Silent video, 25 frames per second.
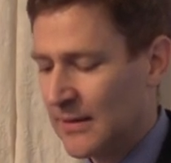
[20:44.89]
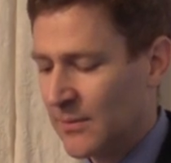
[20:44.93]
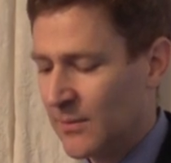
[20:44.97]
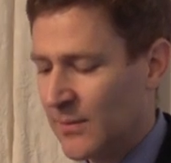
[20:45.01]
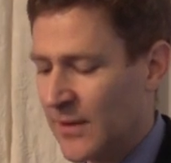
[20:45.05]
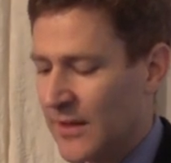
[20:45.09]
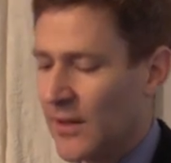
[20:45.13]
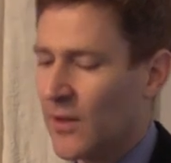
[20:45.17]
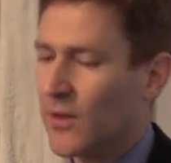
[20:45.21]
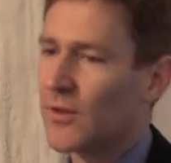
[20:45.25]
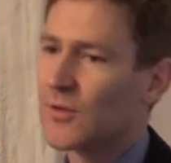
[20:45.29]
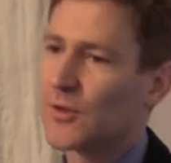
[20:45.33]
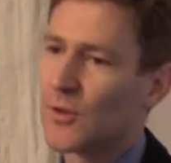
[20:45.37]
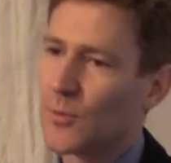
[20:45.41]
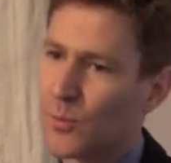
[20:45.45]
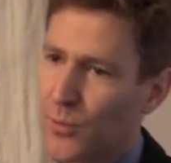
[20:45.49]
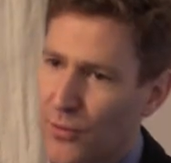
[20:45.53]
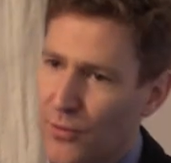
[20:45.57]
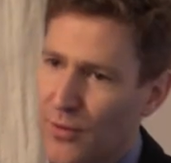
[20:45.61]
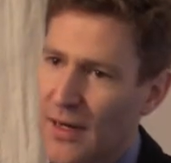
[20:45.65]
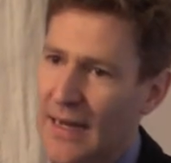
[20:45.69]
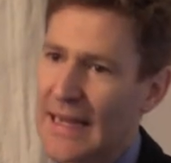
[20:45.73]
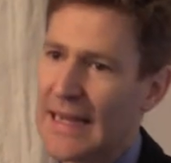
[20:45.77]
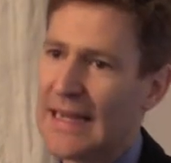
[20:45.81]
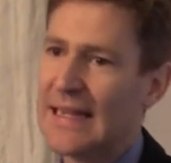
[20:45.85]
but they also
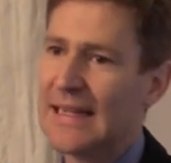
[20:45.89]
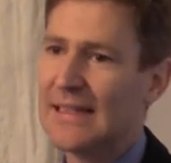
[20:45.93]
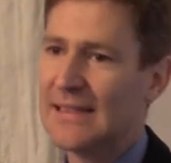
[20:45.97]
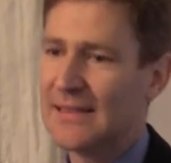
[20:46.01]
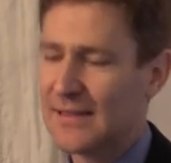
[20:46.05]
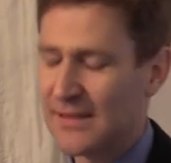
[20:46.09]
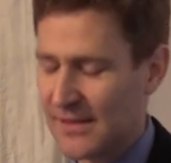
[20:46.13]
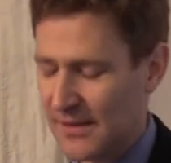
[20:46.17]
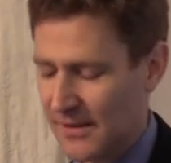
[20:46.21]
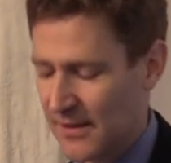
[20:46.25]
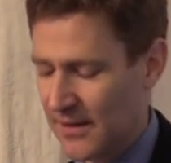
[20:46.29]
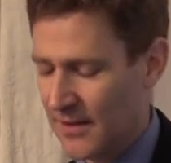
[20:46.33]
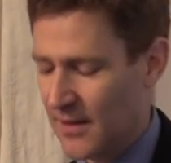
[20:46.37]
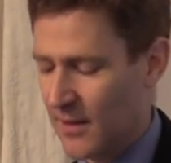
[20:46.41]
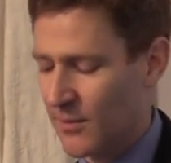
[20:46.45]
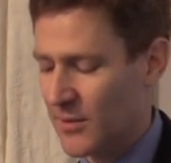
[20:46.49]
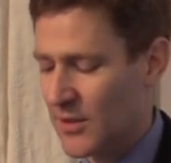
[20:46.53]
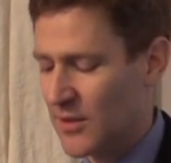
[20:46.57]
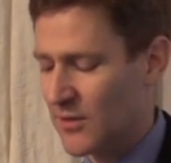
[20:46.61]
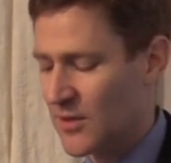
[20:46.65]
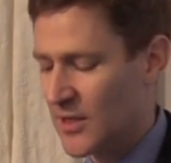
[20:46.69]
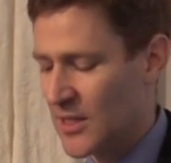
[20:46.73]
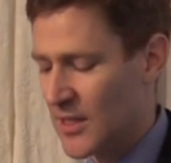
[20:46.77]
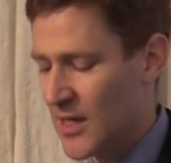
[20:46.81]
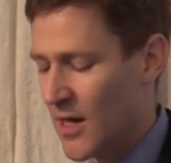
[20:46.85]
praise the
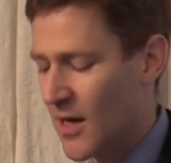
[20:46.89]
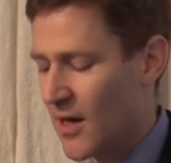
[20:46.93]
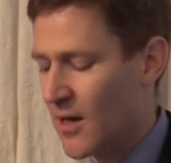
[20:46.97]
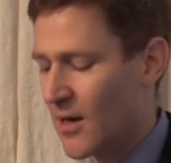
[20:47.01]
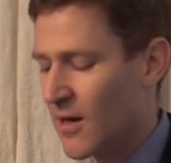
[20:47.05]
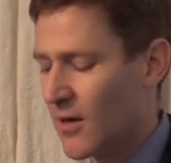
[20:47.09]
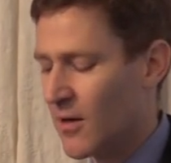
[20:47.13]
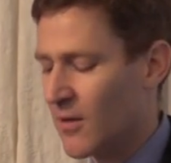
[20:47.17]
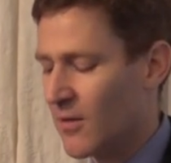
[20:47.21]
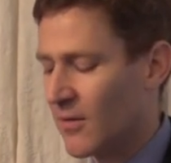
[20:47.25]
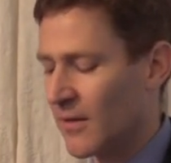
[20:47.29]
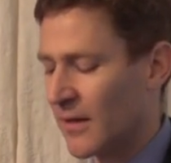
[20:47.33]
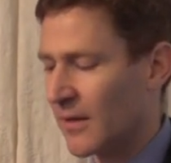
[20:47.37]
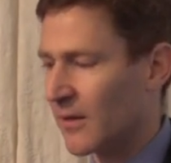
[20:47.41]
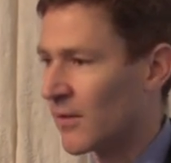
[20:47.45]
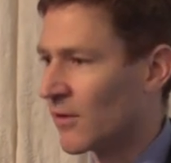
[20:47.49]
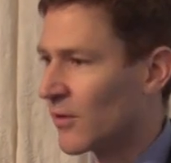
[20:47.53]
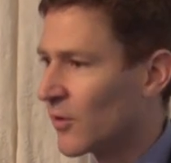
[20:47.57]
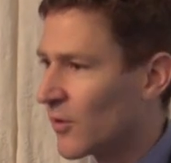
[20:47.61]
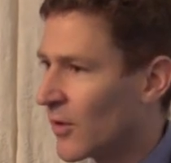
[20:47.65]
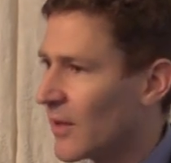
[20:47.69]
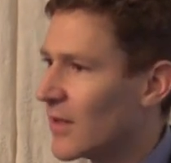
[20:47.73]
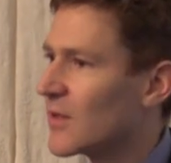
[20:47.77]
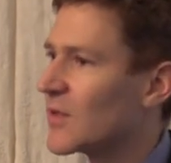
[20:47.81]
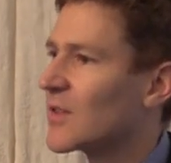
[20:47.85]
WTO and
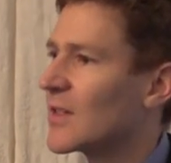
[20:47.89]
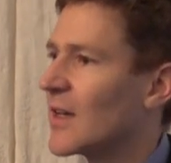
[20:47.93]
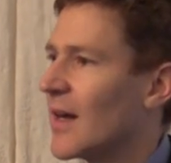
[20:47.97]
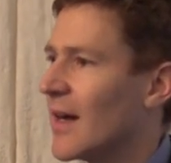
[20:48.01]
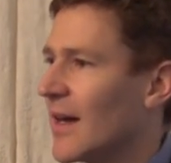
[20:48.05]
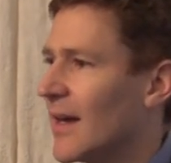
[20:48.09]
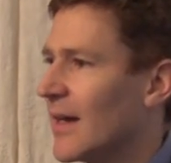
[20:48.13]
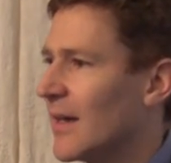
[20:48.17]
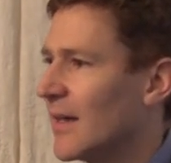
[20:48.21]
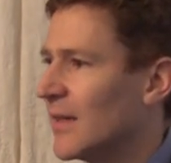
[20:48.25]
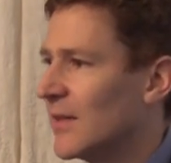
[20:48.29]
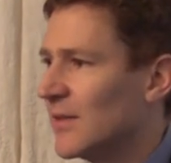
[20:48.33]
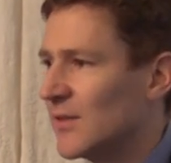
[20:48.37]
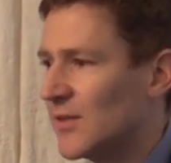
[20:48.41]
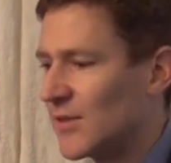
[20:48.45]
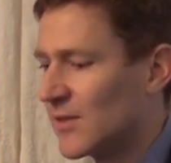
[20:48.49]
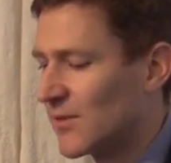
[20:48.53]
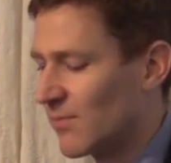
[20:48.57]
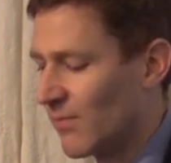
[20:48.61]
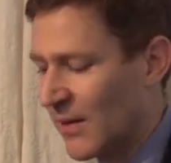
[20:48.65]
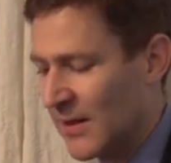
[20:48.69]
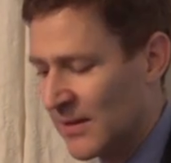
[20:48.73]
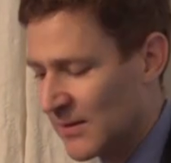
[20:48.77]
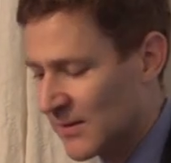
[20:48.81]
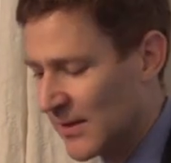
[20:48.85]
criticize
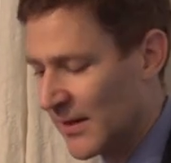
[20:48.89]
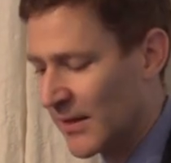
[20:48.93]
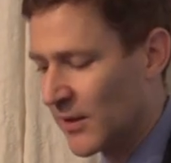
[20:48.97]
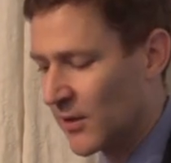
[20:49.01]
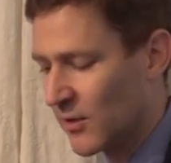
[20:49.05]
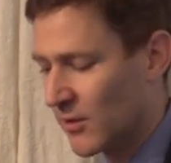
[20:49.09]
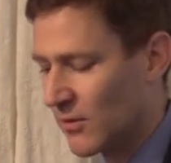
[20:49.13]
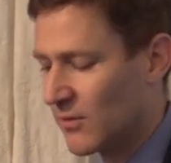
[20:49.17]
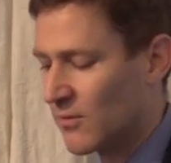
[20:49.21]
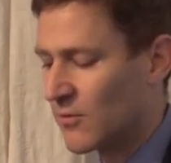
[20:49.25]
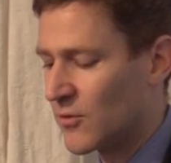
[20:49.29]
things like